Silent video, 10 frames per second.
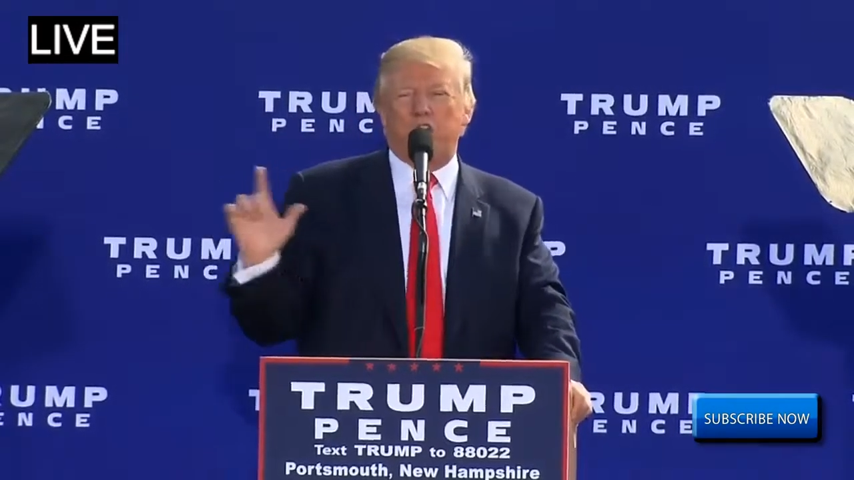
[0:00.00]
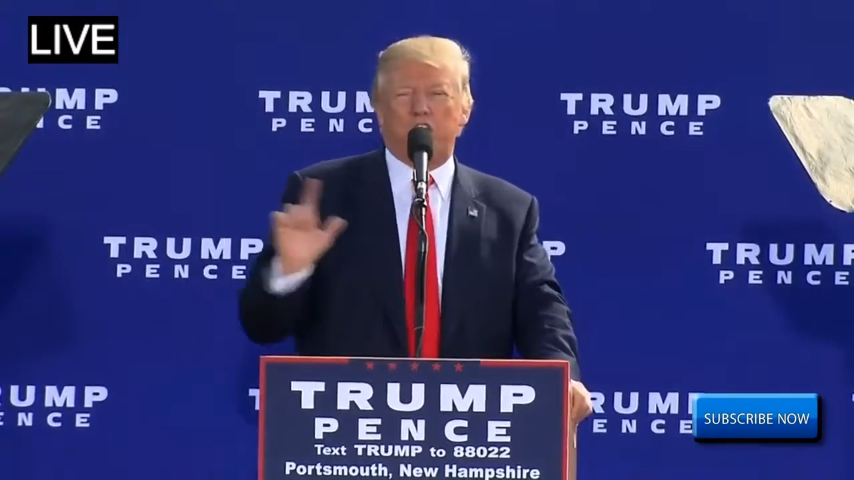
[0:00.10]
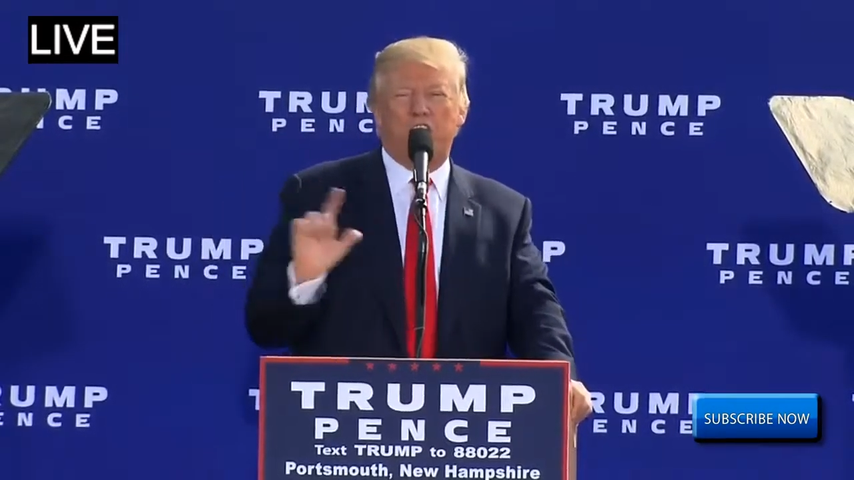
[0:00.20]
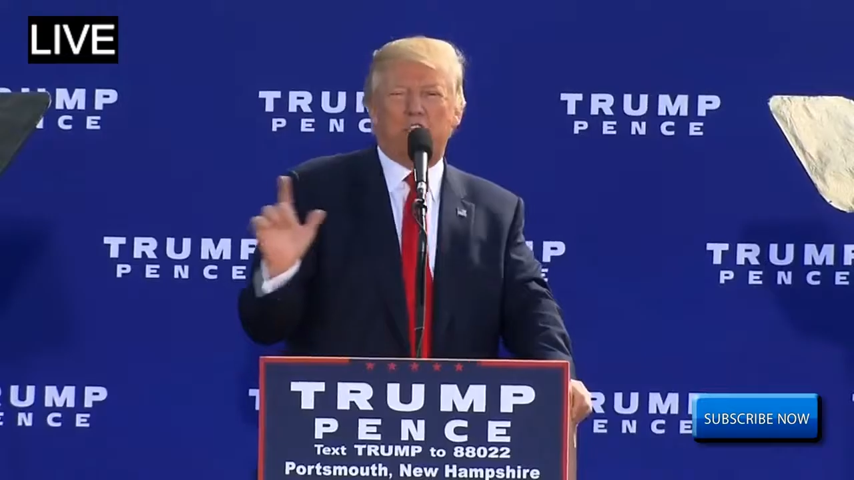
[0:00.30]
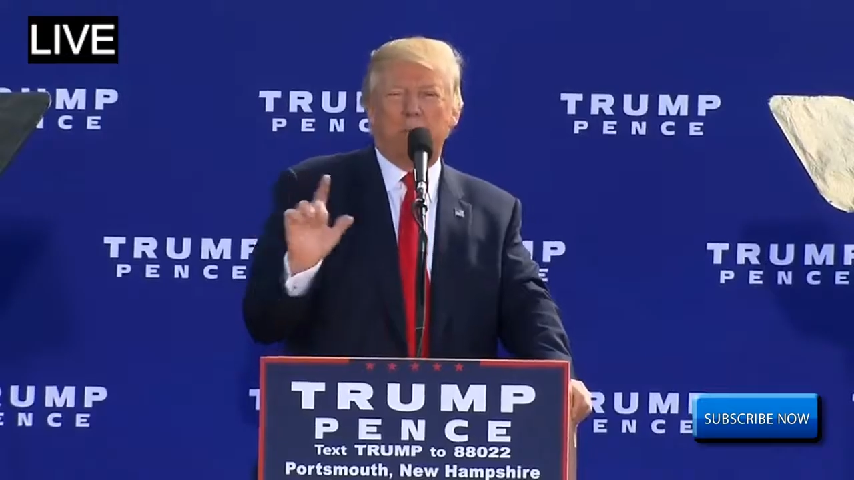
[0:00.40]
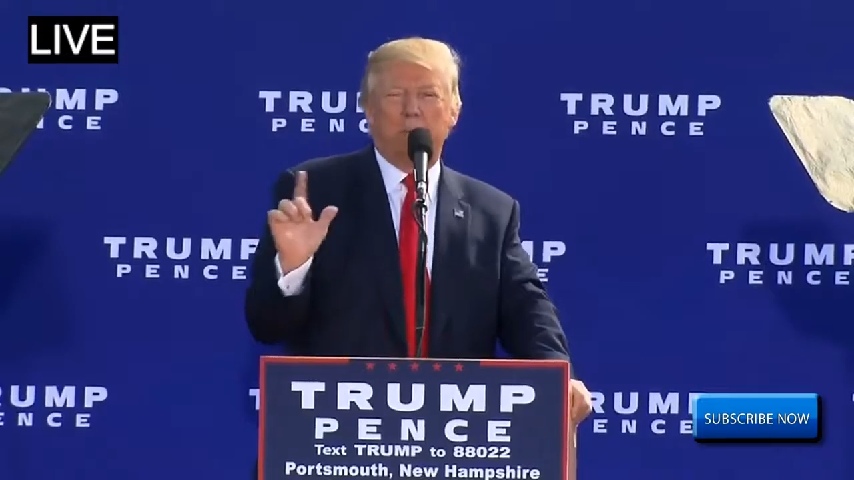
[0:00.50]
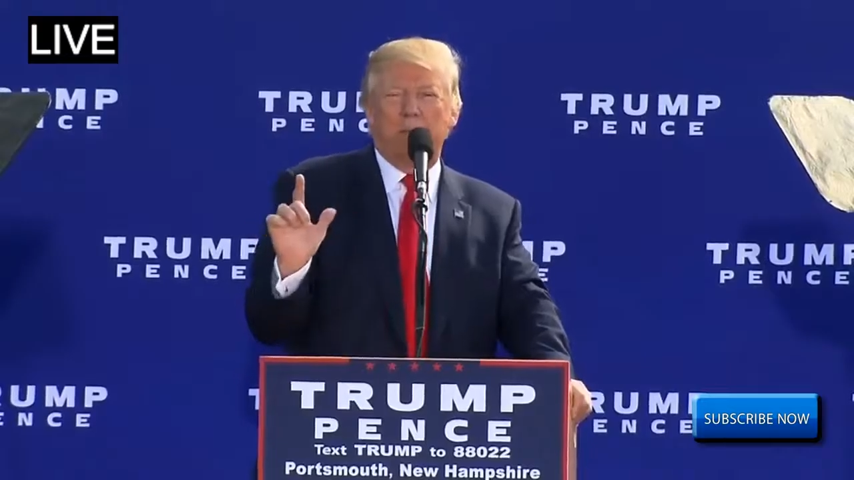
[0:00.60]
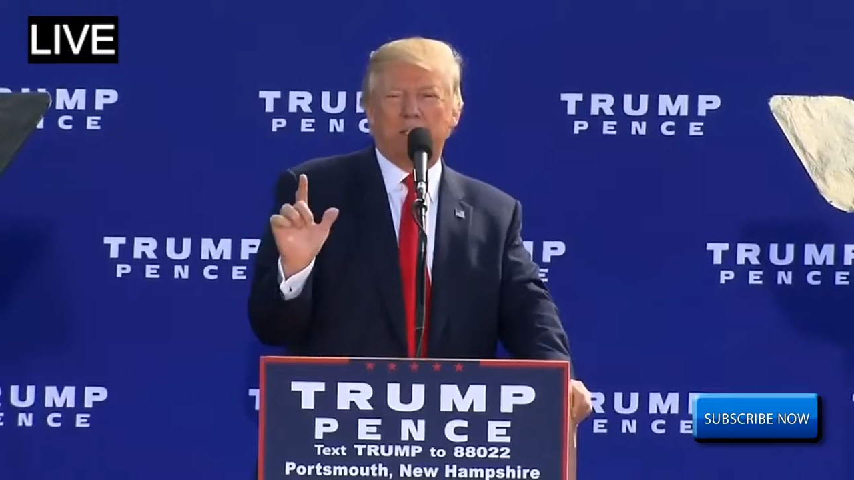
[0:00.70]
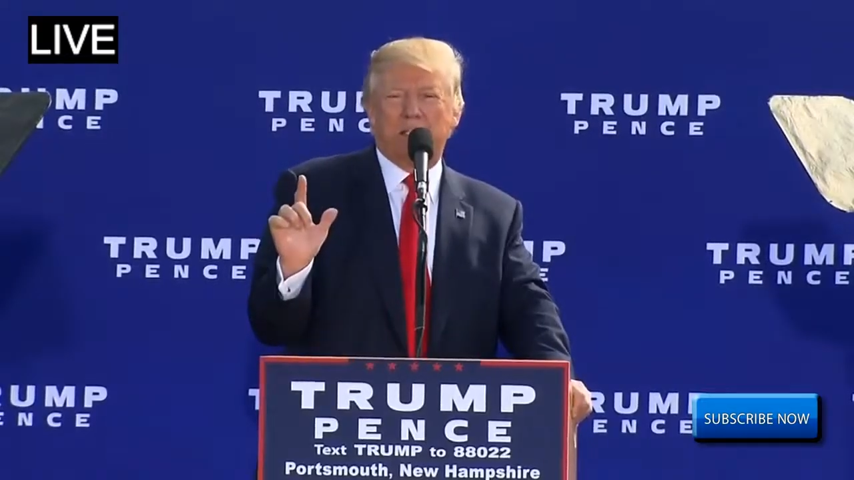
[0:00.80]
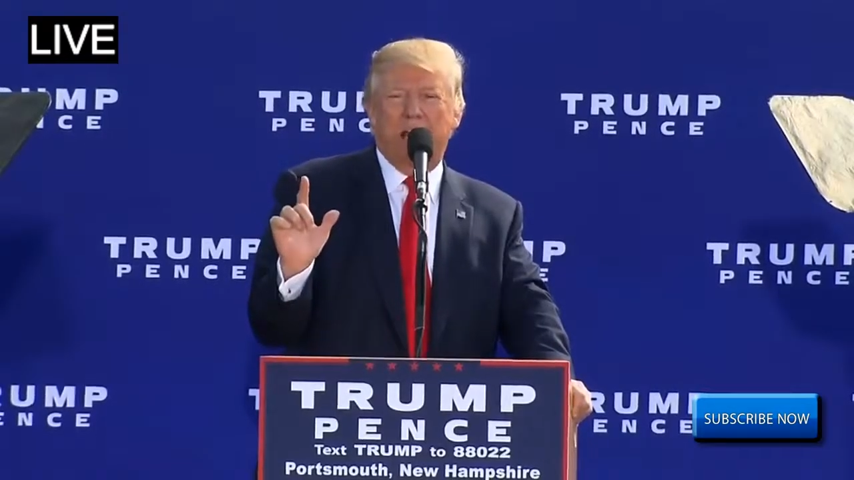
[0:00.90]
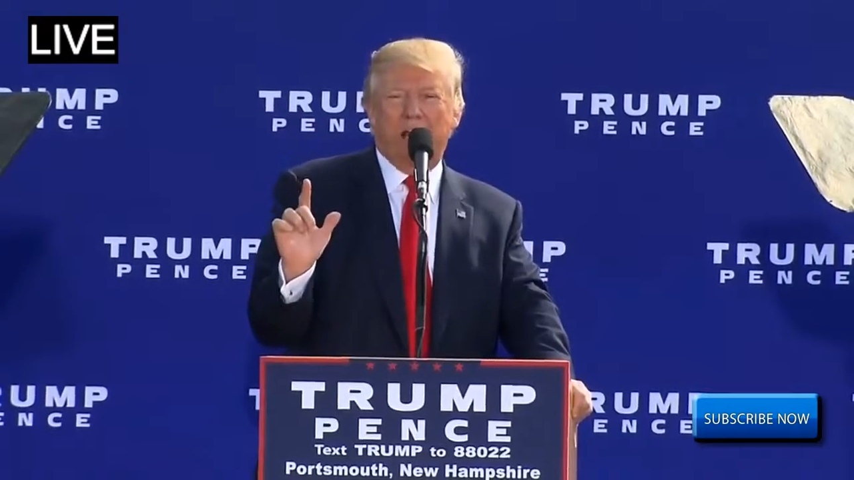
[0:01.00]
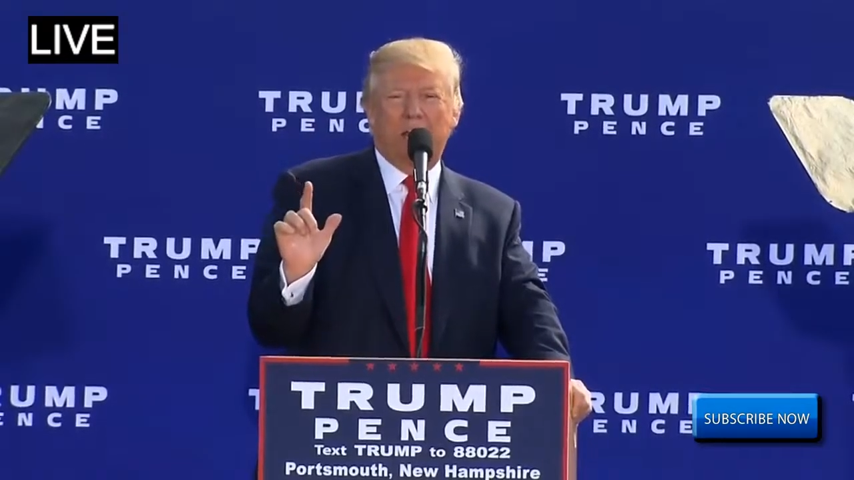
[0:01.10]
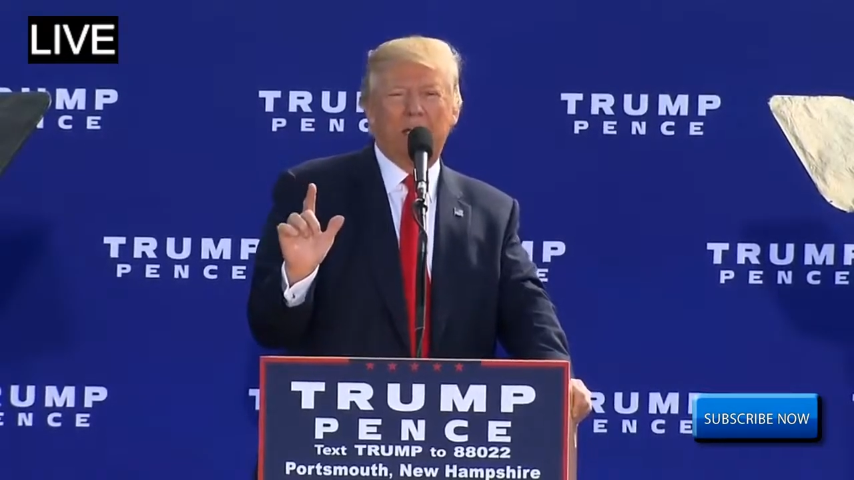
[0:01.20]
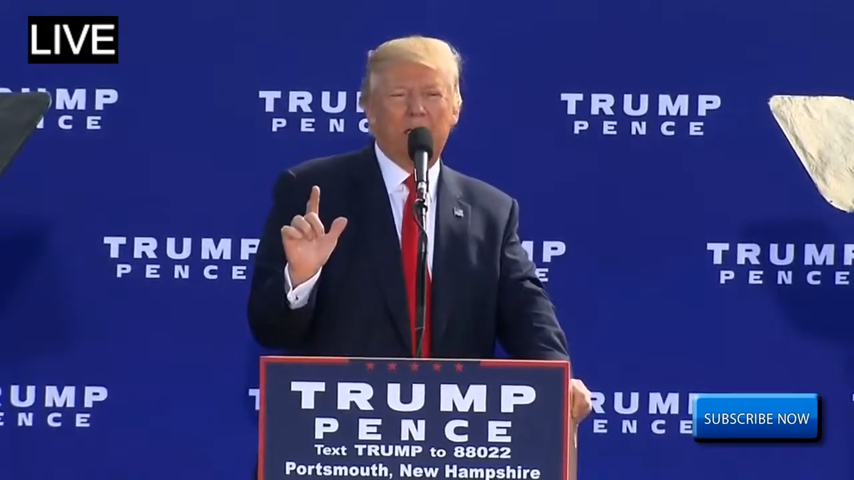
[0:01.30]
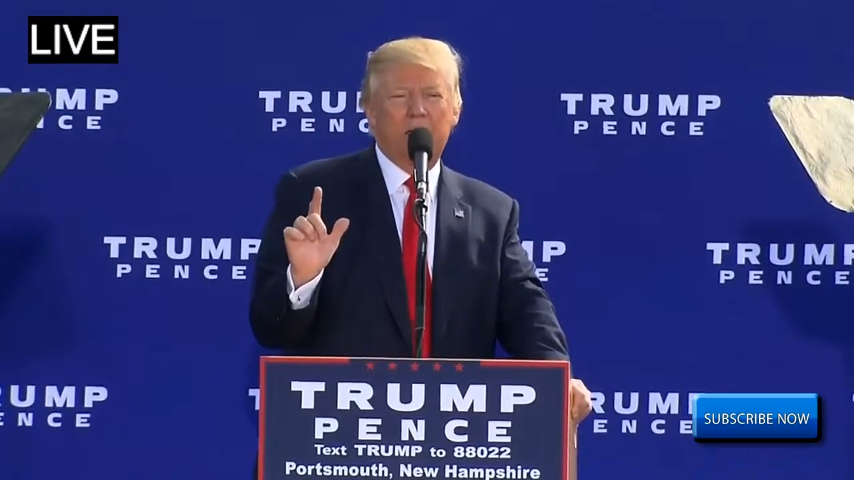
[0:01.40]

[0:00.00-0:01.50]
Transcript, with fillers: this has to be a mistake.